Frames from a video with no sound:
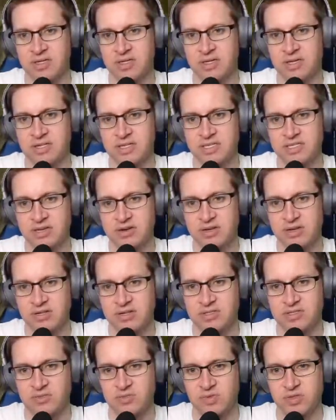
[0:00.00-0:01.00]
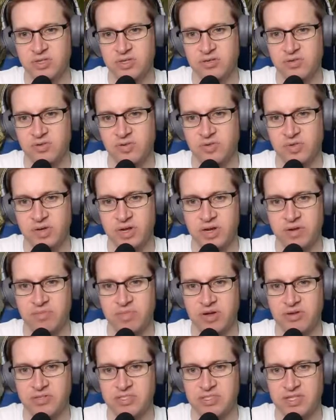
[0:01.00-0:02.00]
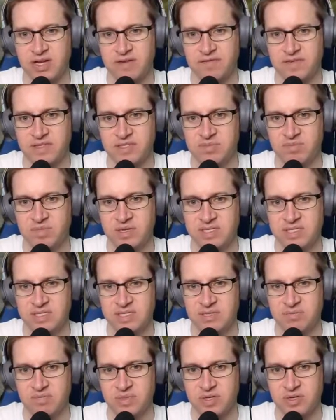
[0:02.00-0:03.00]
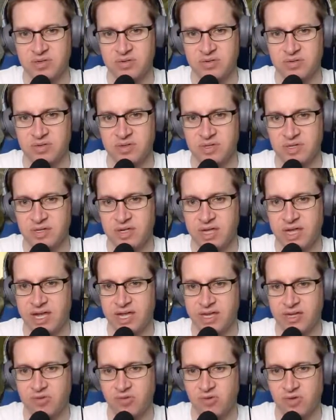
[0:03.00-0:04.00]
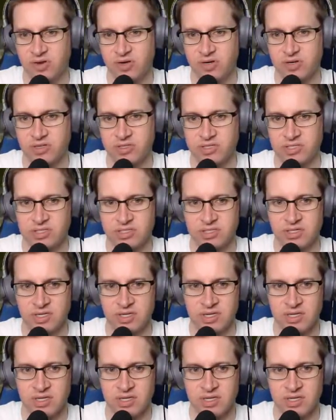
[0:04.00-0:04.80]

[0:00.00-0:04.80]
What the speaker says: Yeah, this area looks really cool. We got a post office, bus depot, headquarters.